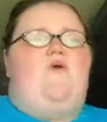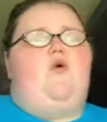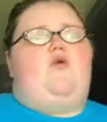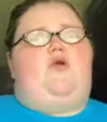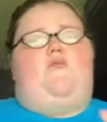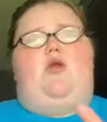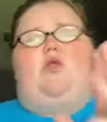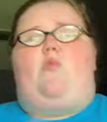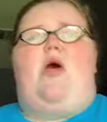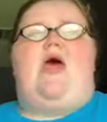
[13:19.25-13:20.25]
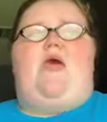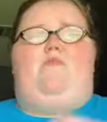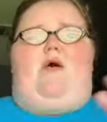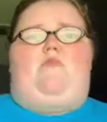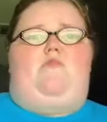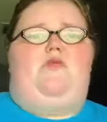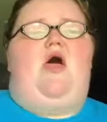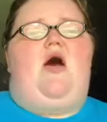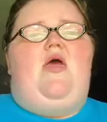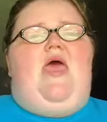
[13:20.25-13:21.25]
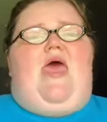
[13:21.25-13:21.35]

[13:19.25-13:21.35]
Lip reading: food, or to put it away, blah, blah, blah.